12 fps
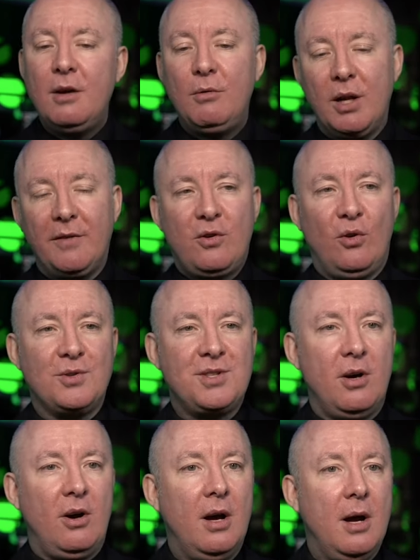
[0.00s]
Well, of course
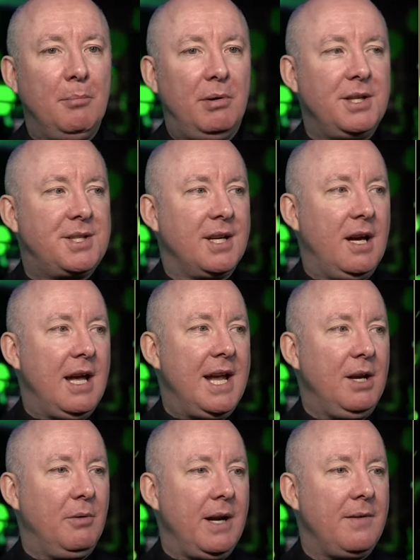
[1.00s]
not. But
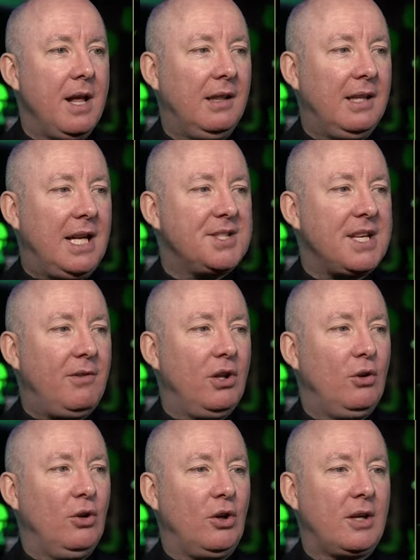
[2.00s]
anyway, let's have a
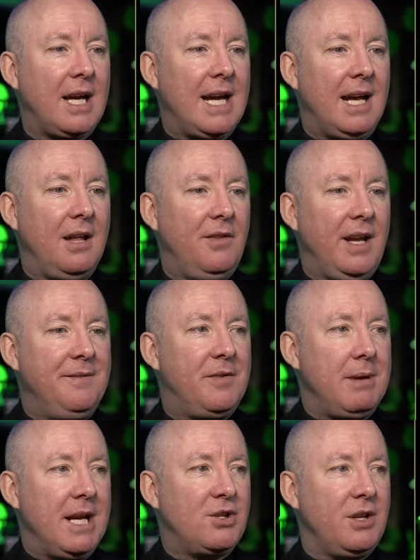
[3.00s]
little look at the
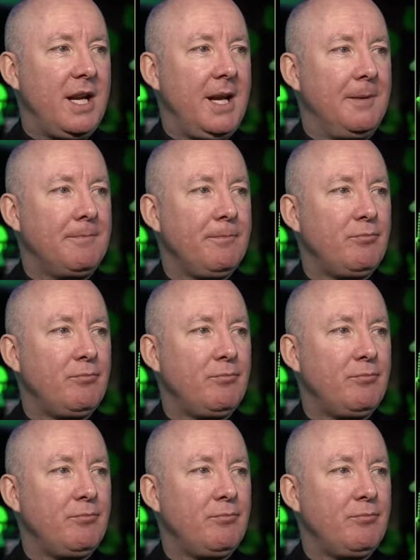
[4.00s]
information here.